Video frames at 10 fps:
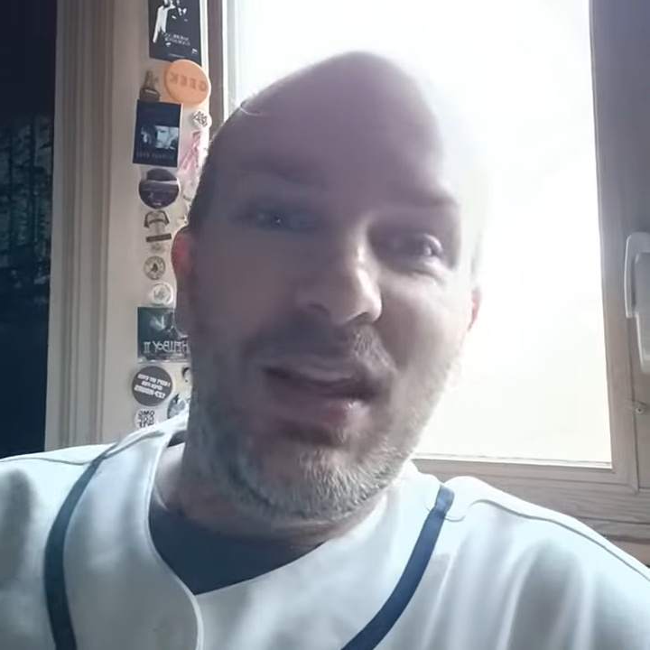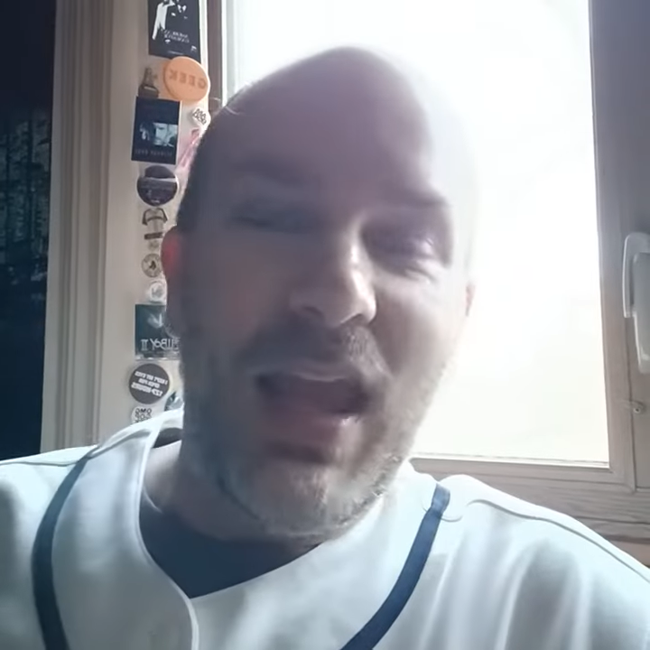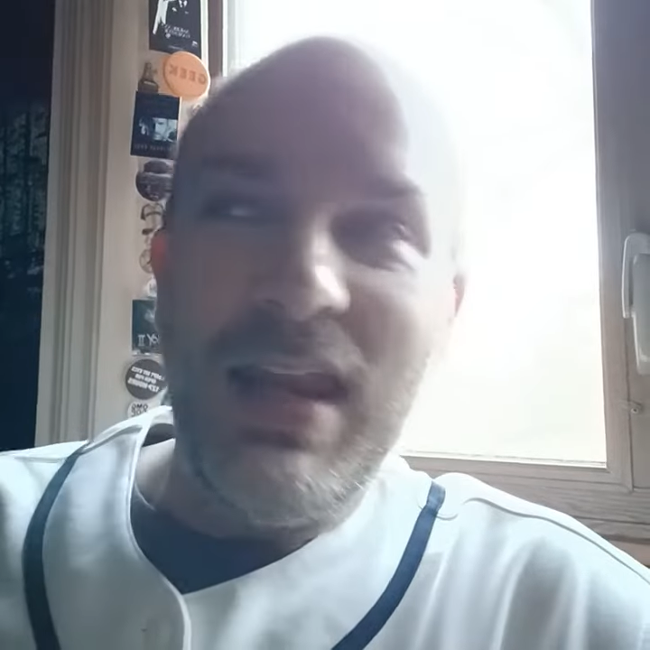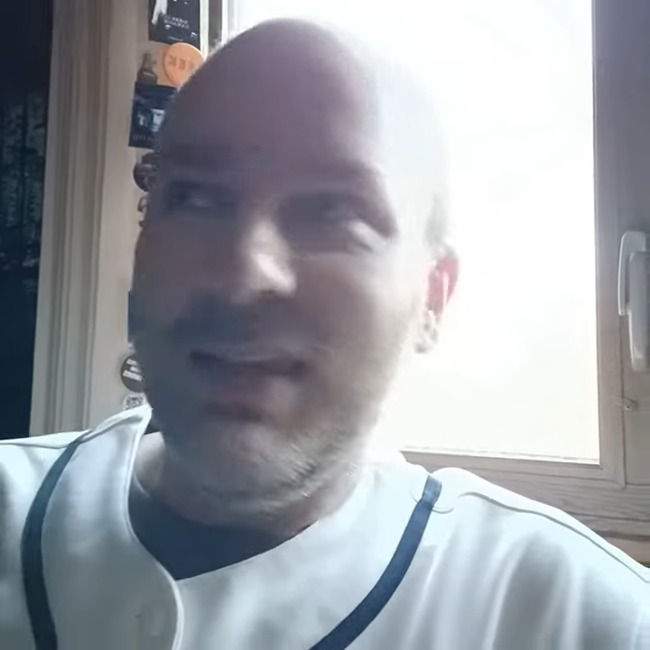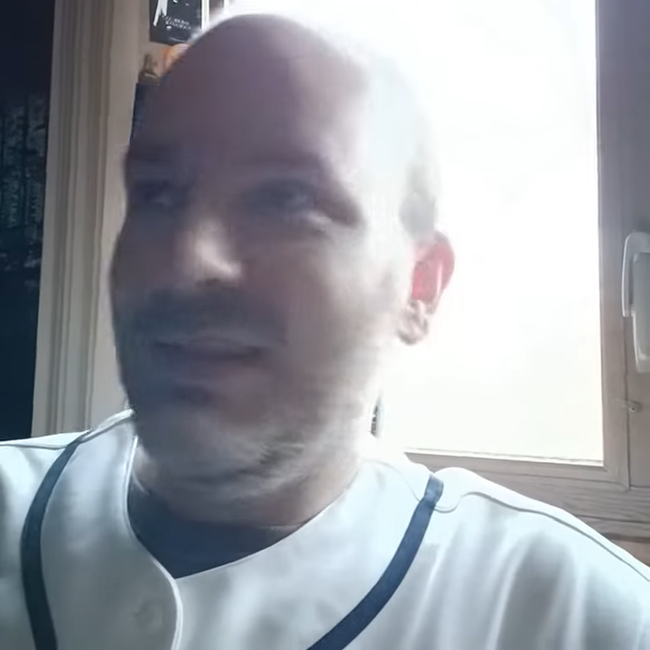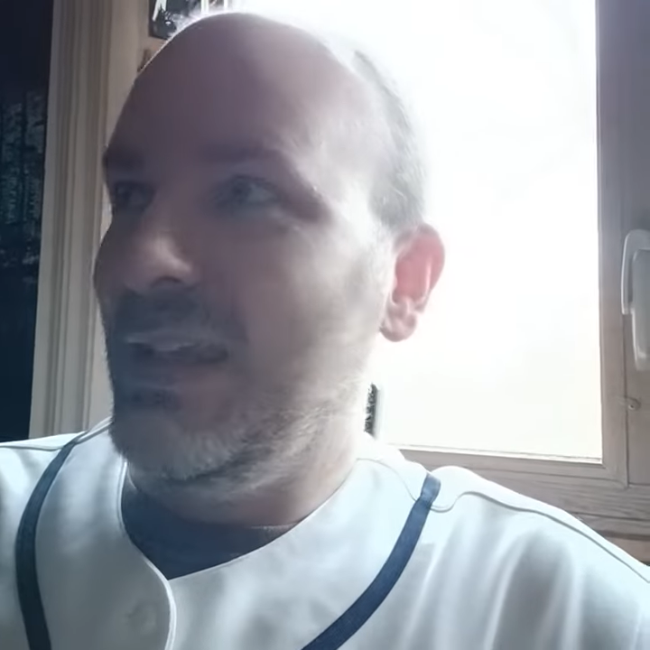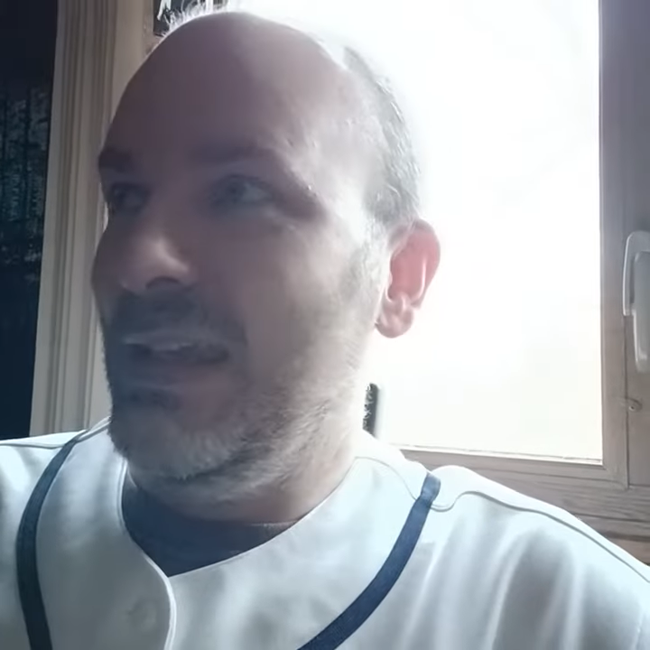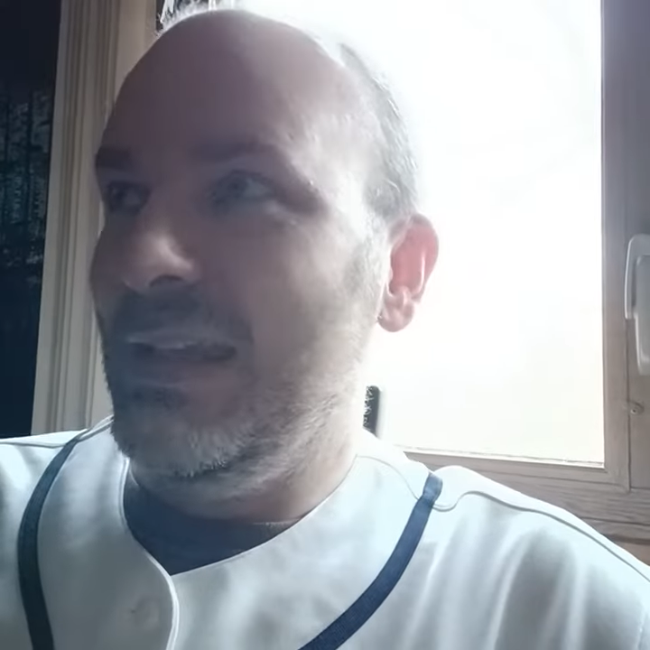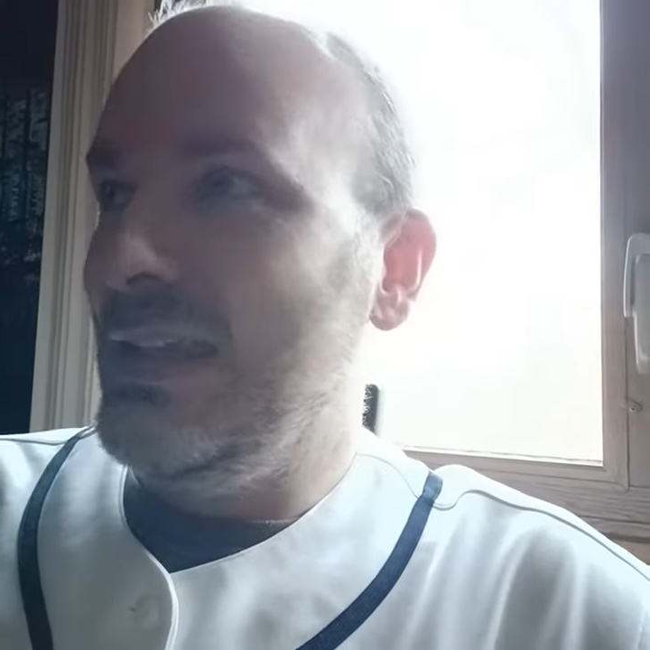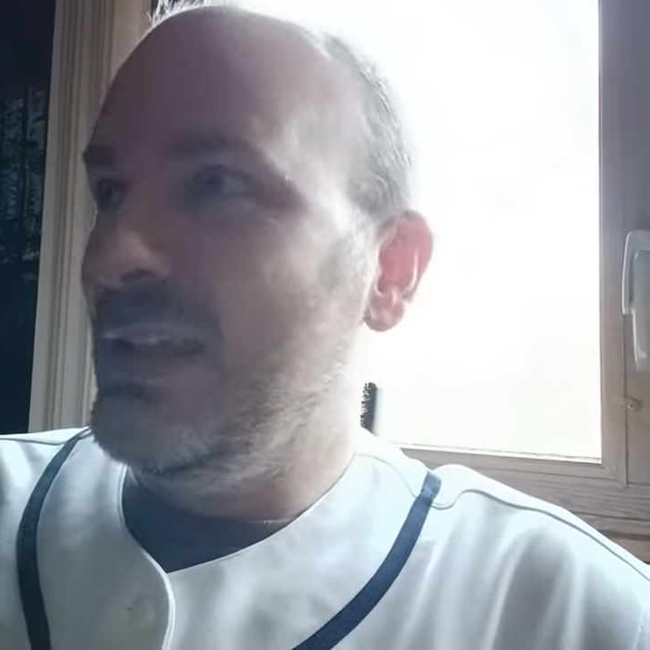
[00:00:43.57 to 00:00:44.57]
and it's like
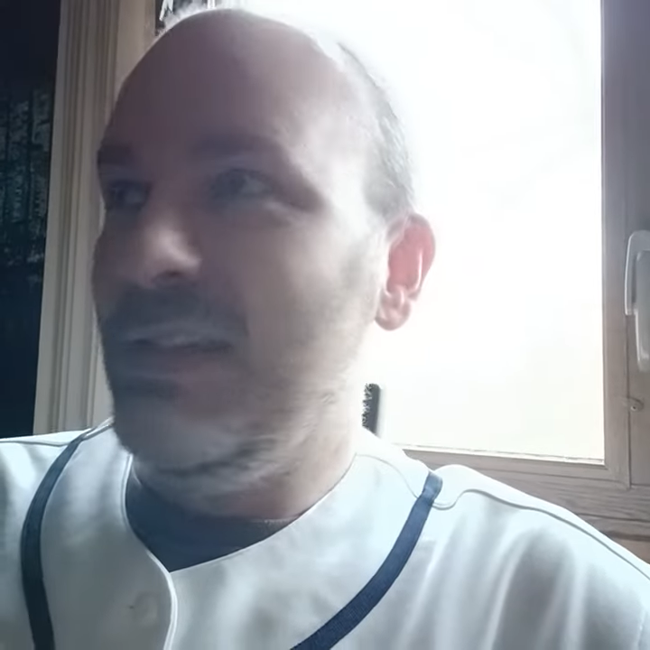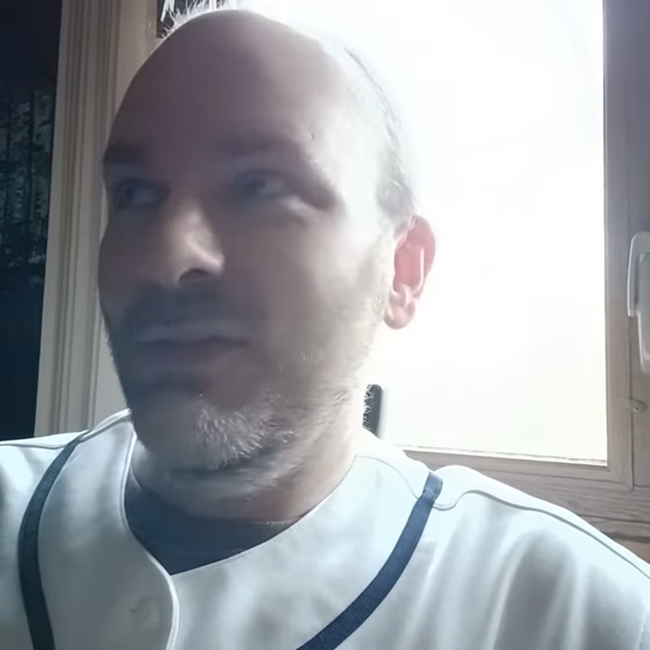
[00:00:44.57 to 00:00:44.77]
it doesn't